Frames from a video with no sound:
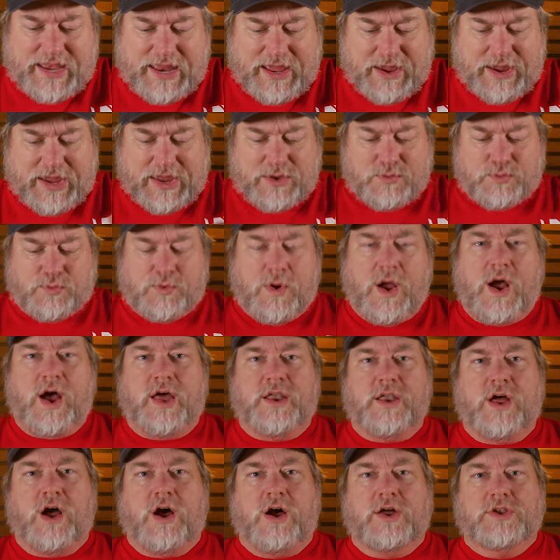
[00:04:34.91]
It can
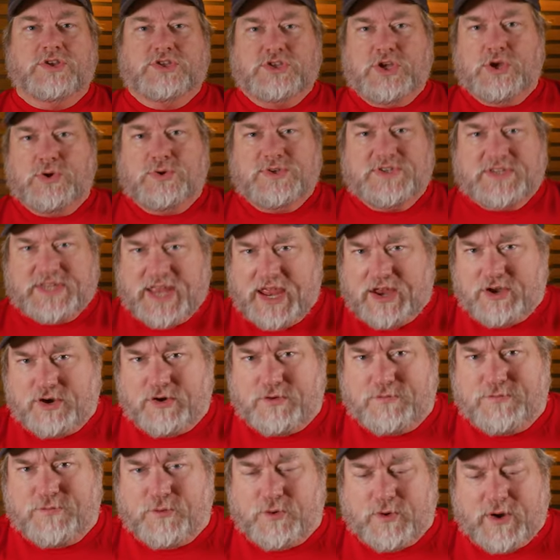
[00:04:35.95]
run on two
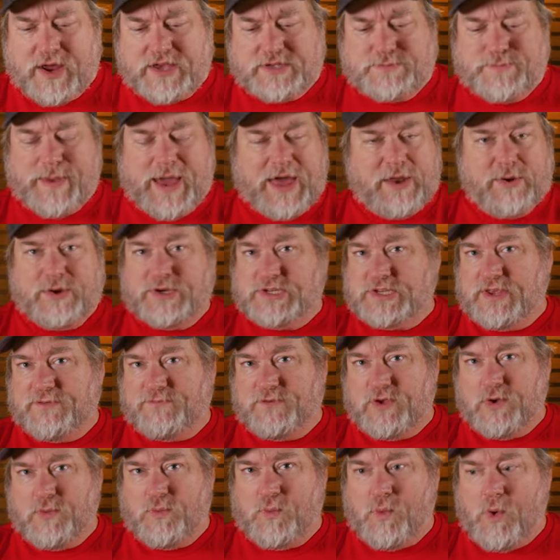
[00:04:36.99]
standard 4S batteries if
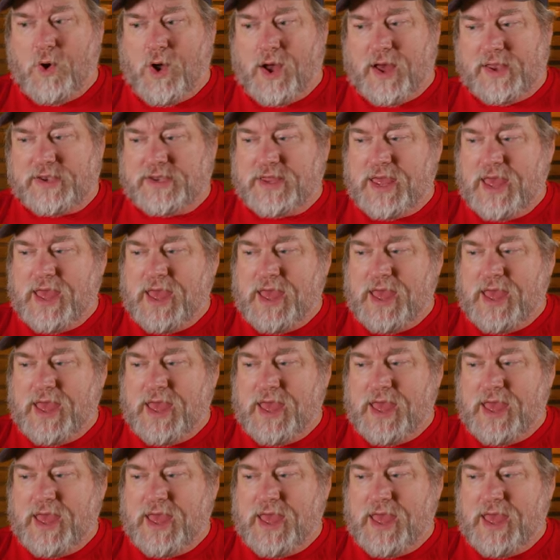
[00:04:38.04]
you want,